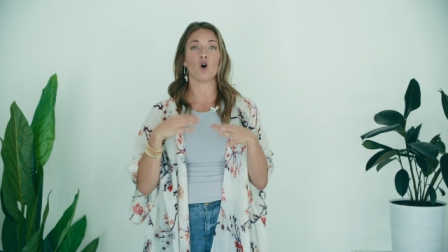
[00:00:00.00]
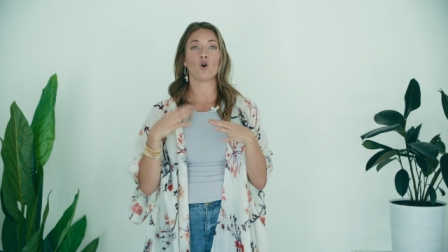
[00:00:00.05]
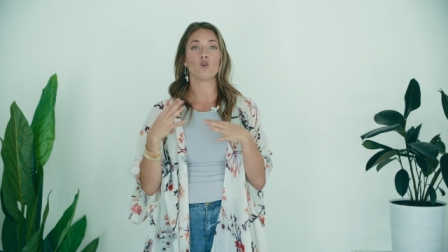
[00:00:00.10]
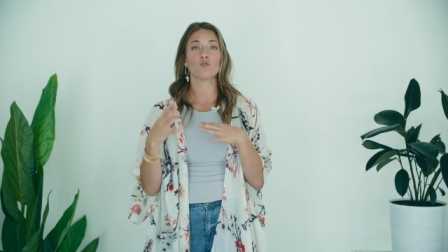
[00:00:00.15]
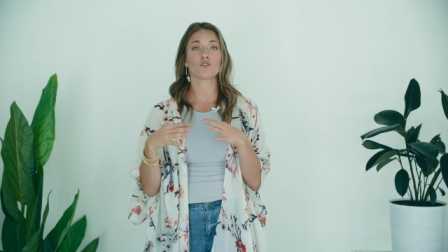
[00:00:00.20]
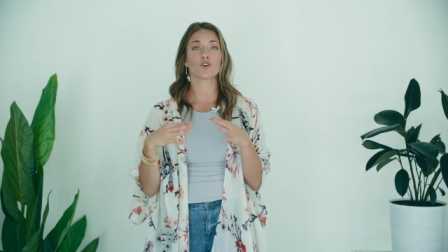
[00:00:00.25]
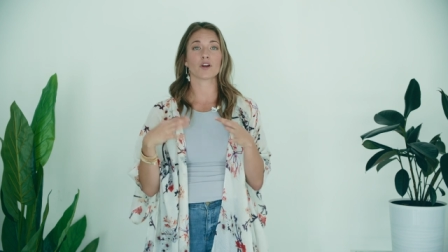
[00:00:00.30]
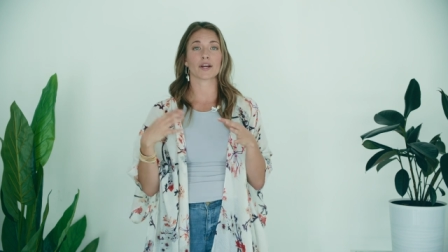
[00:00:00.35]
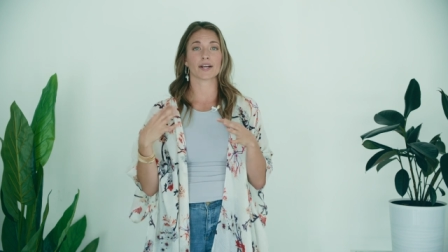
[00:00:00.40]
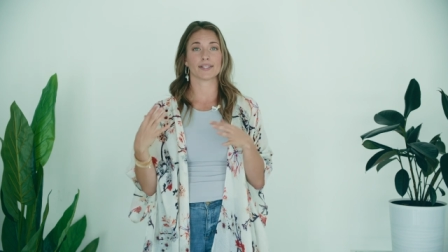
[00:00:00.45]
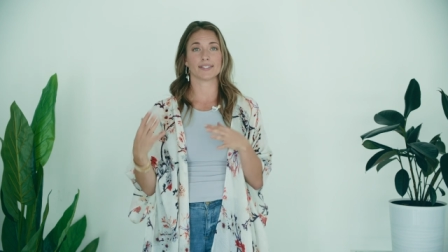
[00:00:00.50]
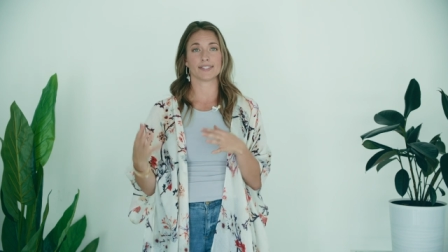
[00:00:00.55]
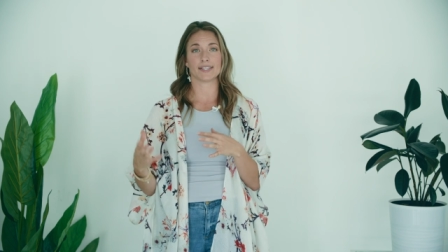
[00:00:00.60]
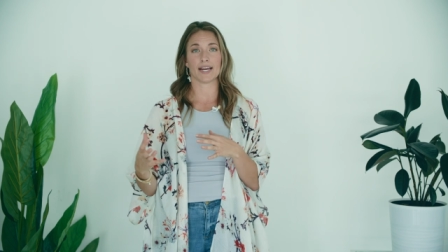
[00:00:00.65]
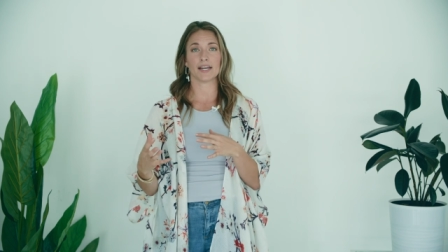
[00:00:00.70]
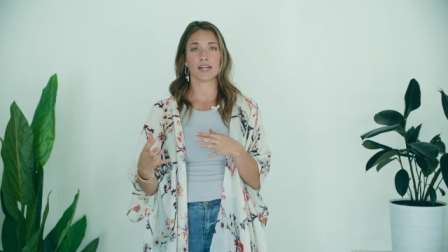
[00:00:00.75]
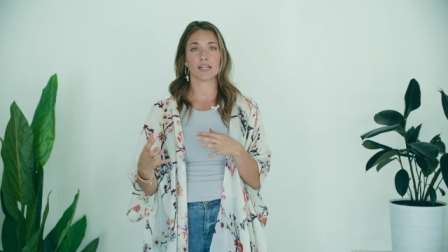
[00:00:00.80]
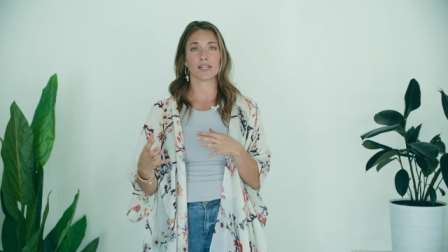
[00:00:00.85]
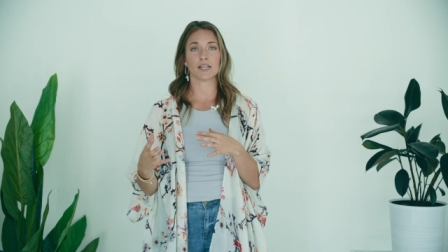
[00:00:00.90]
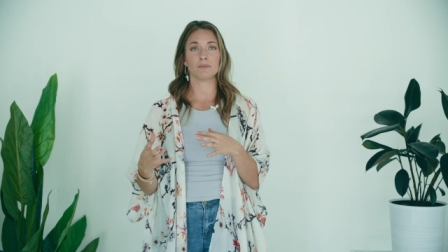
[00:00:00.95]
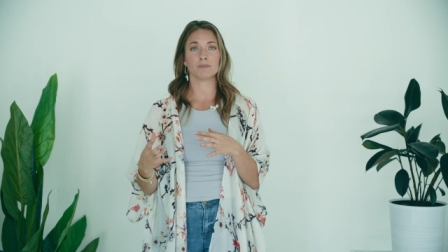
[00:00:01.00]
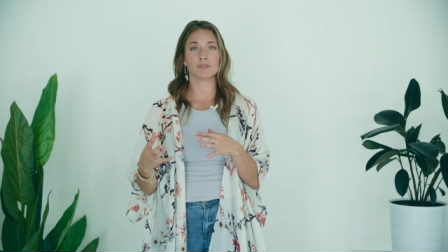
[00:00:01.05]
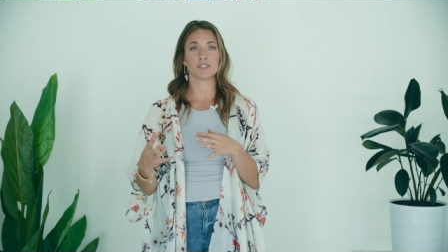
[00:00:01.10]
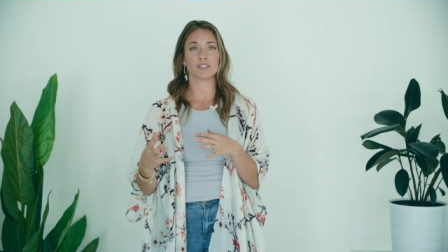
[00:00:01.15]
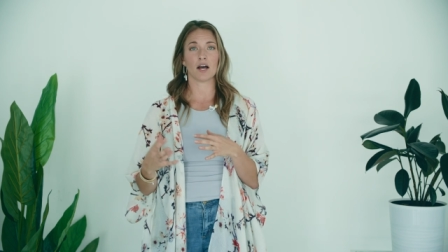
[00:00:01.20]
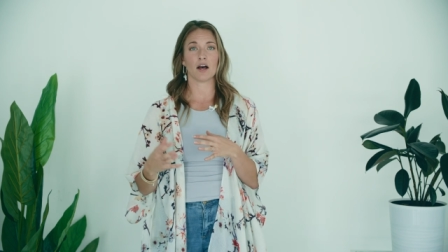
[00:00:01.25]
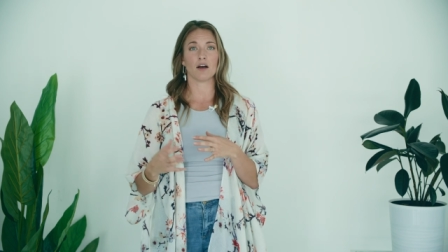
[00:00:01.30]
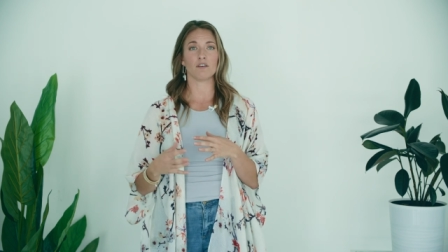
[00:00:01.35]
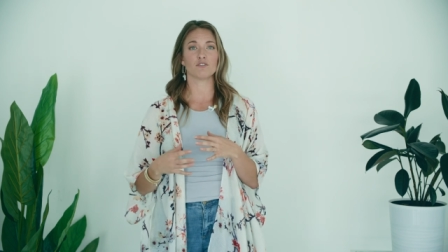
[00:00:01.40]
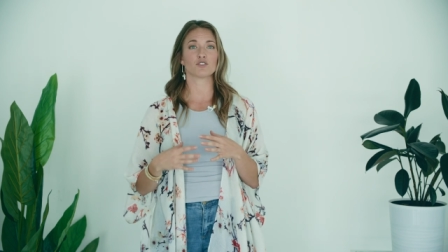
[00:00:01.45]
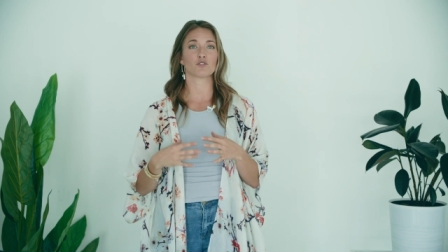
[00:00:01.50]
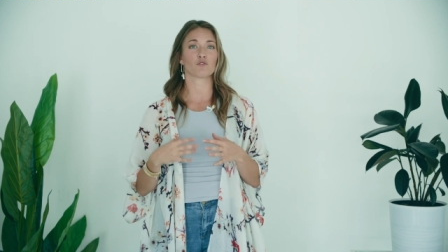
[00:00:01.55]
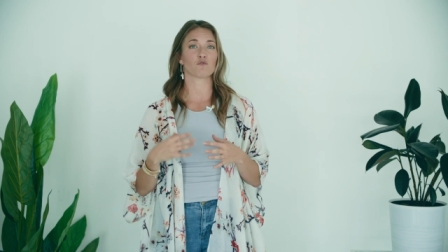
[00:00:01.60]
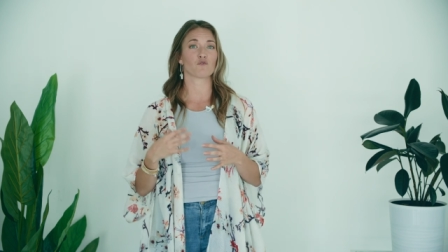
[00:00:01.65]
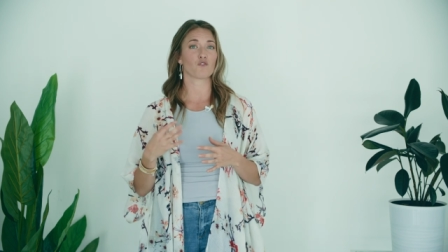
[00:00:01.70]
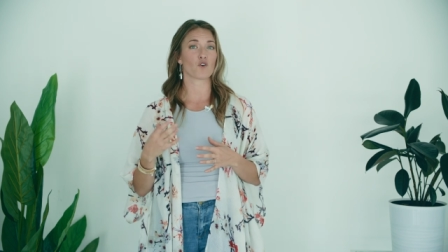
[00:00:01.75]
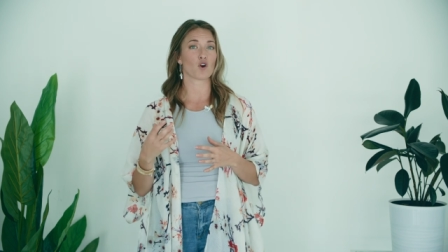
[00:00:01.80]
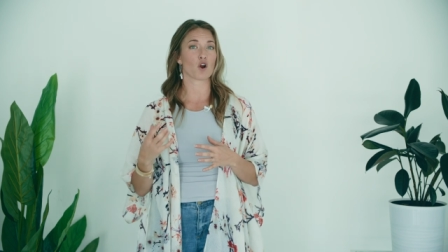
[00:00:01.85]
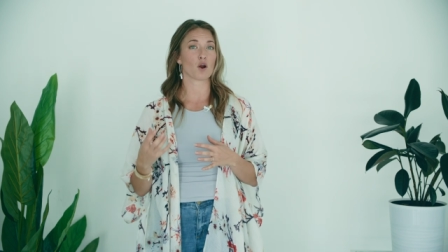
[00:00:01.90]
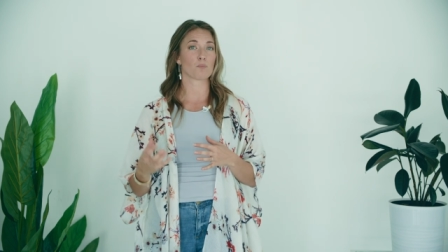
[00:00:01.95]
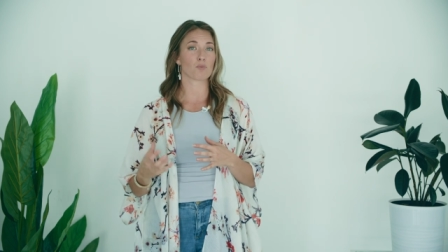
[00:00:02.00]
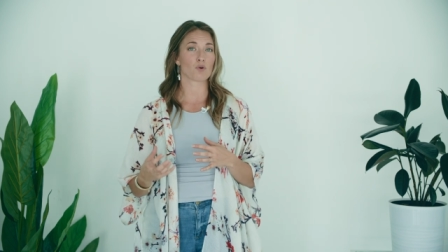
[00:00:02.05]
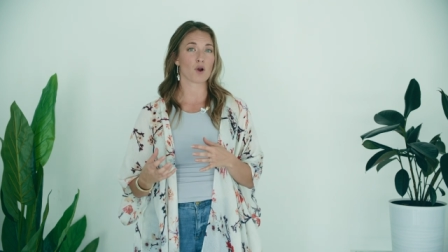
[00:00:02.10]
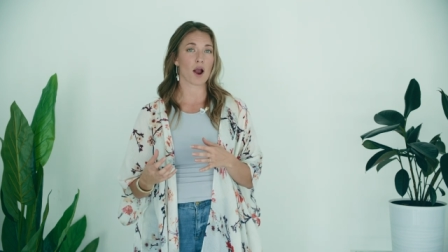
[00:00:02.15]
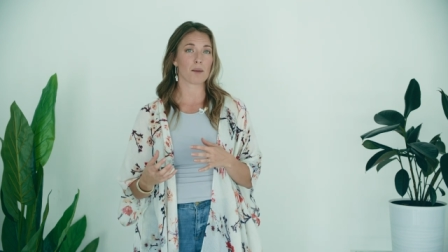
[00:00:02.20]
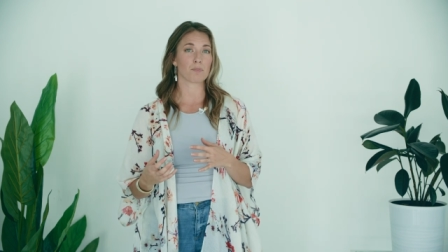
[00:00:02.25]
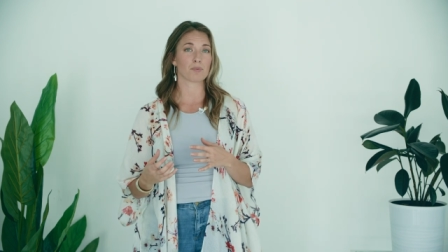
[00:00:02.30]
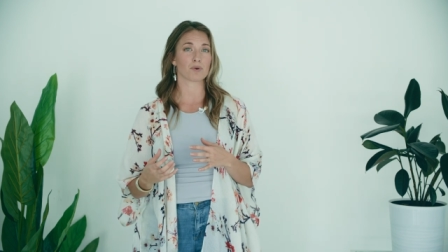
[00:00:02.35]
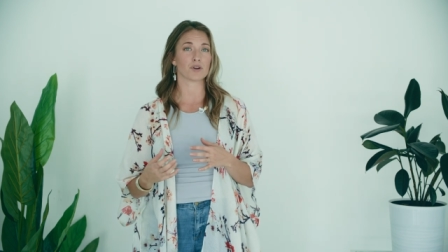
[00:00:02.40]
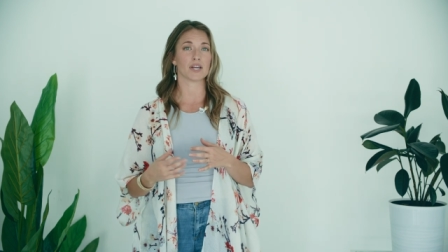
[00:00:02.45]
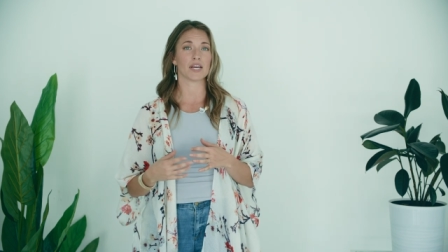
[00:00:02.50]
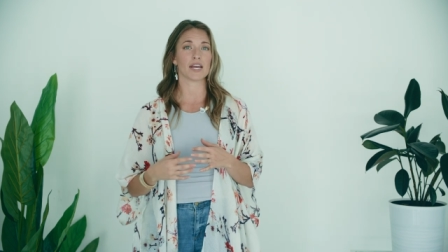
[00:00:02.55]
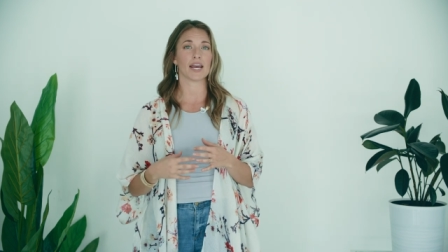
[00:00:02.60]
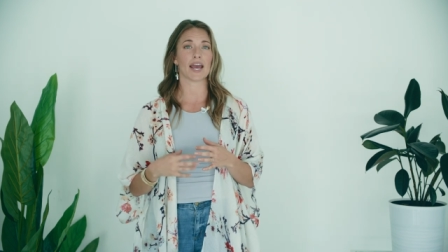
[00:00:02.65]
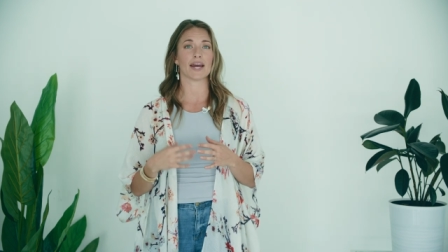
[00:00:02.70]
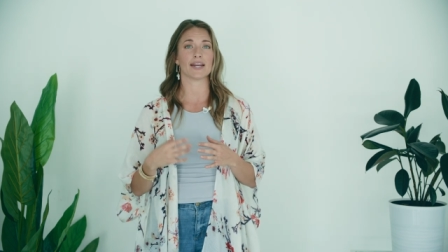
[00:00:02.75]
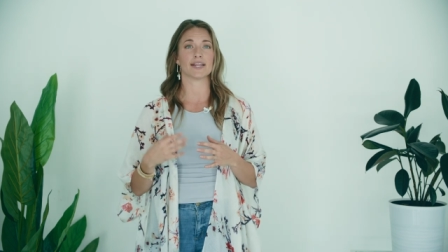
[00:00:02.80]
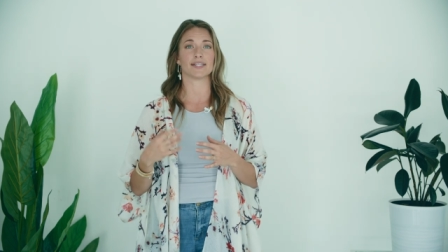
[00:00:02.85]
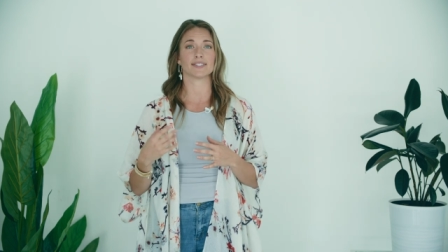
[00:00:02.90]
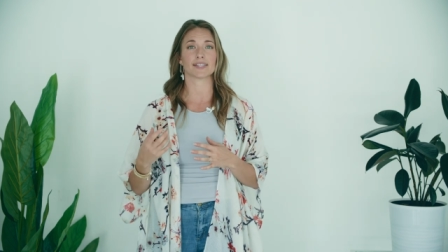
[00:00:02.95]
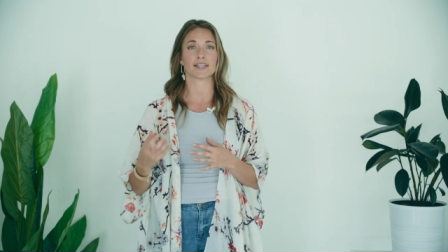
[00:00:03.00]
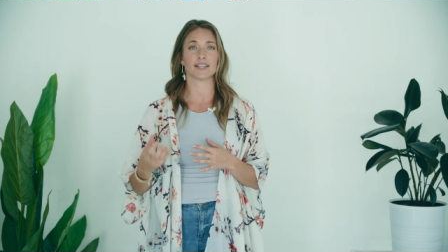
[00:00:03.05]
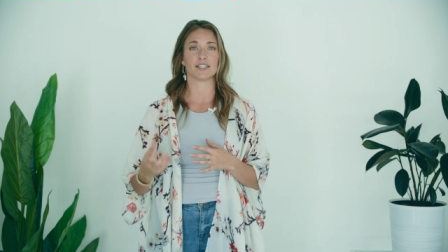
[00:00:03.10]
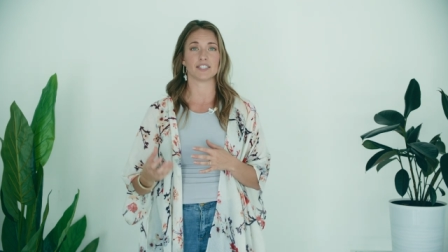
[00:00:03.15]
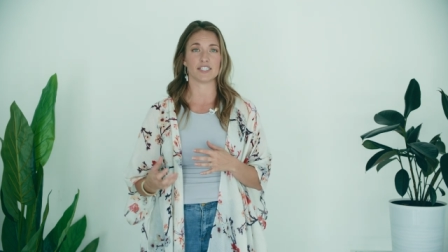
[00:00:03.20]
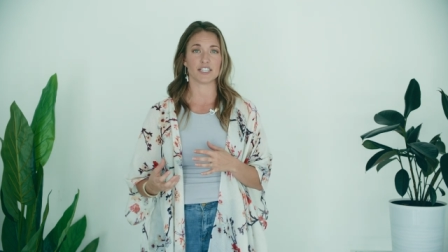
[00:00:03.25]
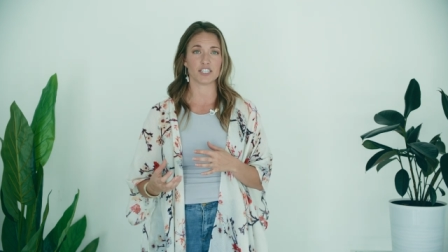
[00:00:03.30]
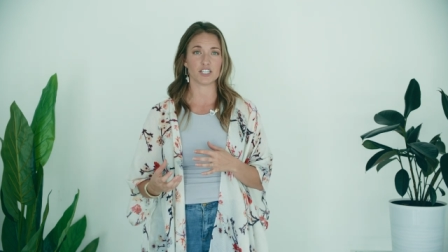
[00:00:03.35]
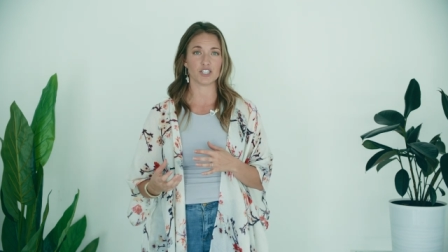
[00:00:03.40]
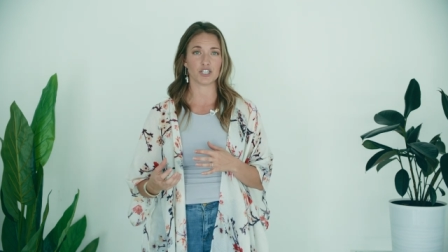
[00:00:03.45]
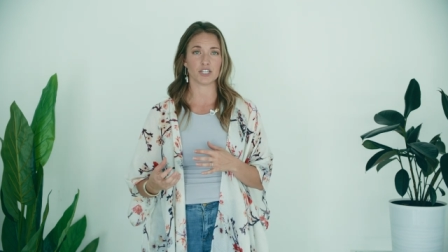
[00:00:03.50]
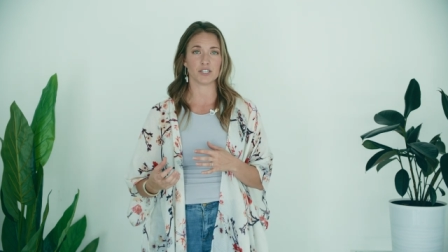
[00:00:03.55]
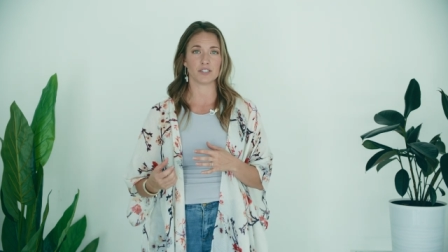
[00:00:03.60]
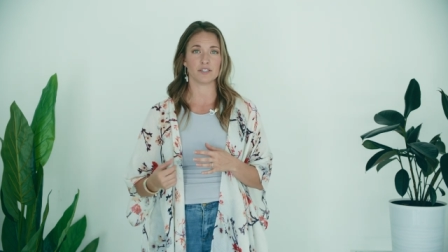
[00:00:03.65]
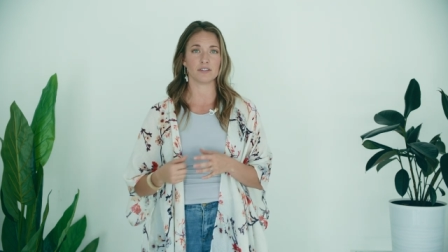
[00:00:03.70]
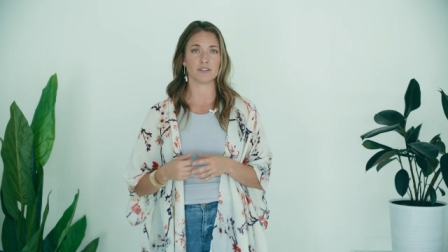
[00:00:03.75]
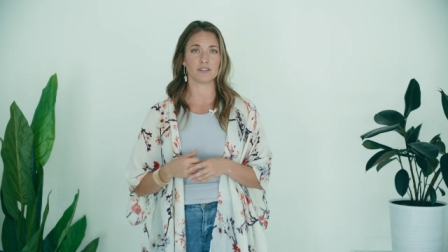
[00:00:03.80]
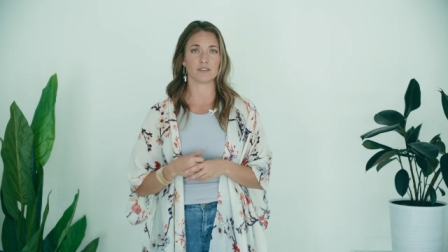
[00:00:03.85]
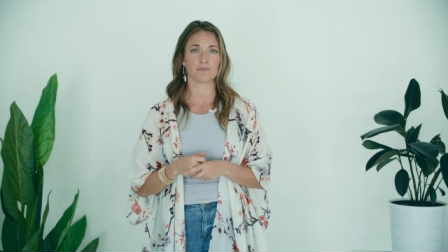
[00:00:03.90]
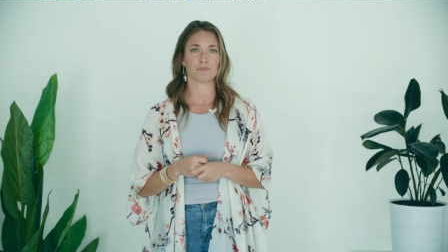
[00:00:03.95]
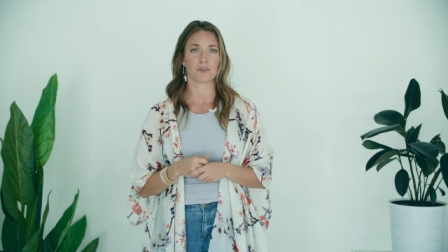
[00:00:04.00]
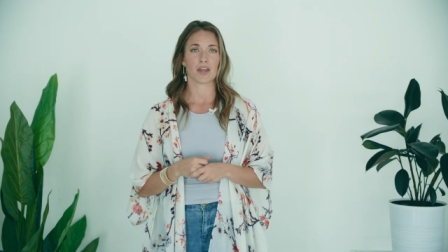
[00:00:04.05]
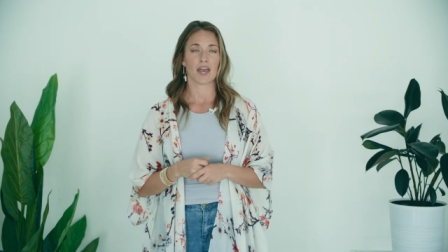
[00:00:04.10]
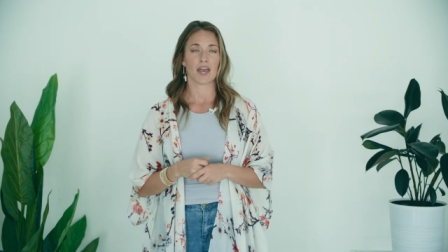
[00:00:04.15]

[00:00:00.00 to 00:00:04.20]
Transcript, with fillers: overextending themselves for, for a property and its conditions